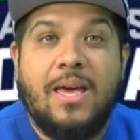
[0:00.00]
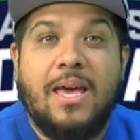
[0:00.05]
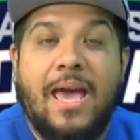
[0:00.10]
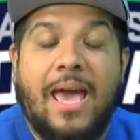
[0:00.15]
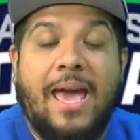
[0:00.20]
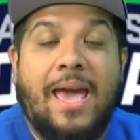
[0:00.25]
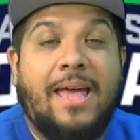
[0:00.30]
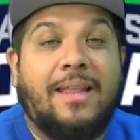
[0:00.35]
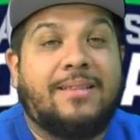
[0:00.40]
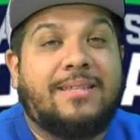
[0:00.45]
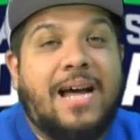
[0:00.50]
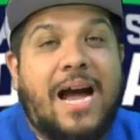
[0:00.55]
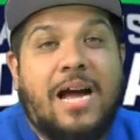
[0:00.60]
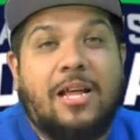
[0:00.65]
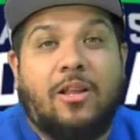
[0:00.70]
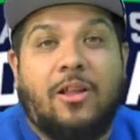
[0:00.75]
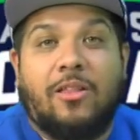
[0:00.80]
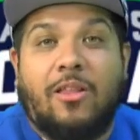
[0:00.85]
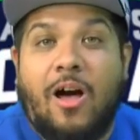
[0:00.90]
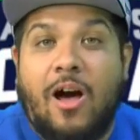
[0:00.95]
And
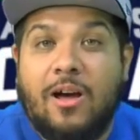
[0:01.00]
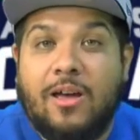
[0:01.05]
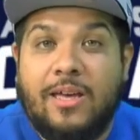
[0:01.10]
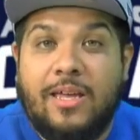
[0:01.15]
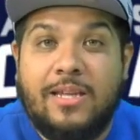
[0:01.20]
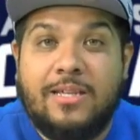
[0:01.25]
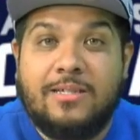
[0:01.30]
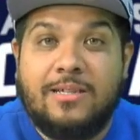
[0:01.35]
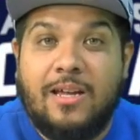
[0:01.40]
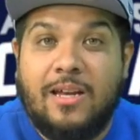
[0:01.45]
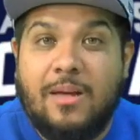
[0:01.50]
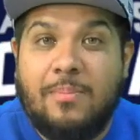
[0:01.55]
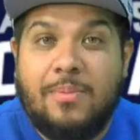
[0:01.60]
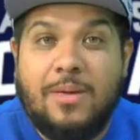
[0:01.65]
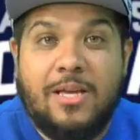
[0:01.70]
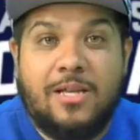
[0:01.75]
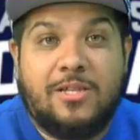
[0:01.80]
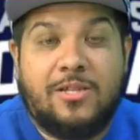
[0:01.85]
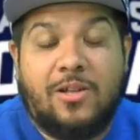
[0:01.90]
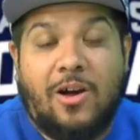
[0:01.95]
Tyler Lockett is going to
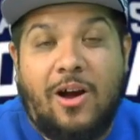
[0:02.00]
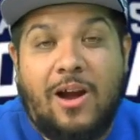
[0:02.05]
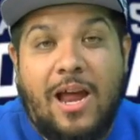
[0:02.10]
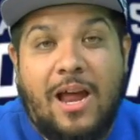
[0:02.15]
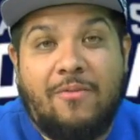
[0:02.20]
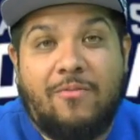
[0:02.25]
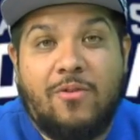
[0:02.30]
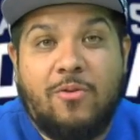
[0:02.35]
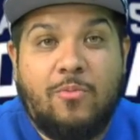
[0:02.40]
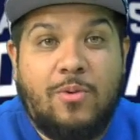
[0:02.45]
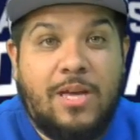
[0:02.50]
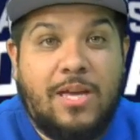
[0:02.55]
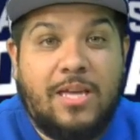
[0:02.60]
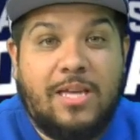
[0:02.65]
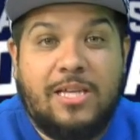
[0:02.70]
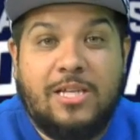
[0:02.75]
be a star every week.